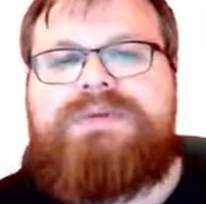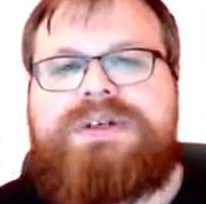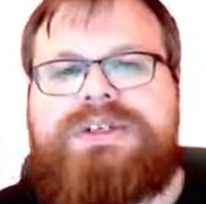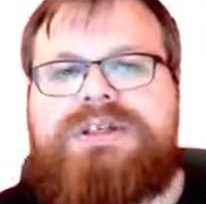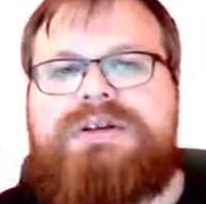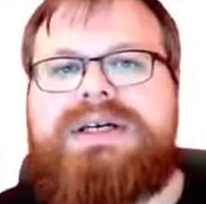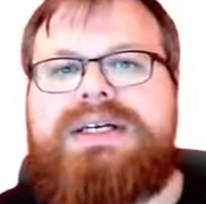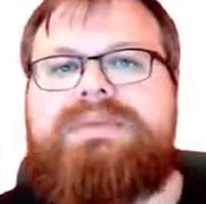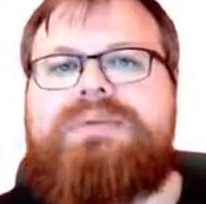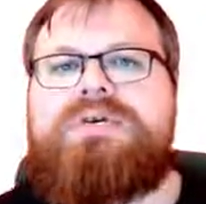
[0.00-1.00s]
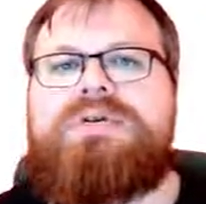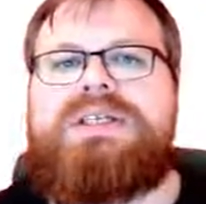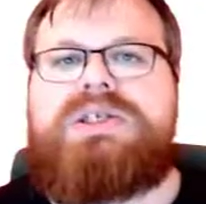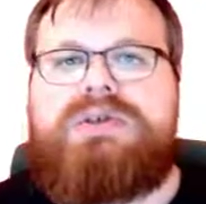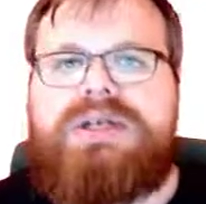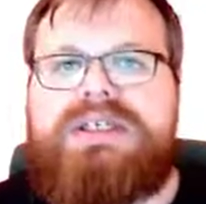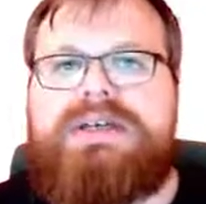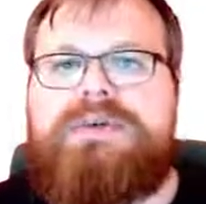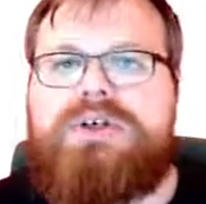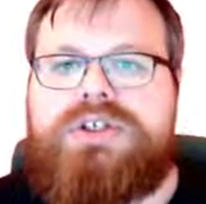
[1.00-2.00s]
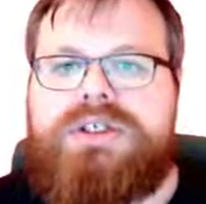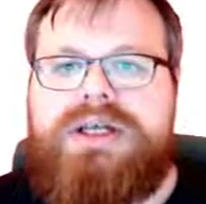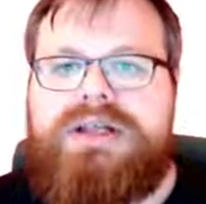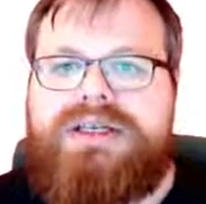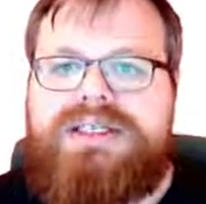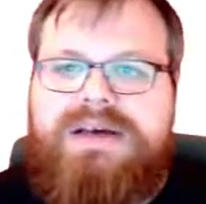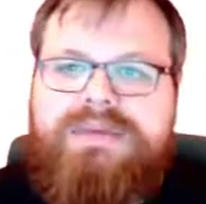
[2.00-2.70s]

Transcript: we want to look at a more restricted version. That's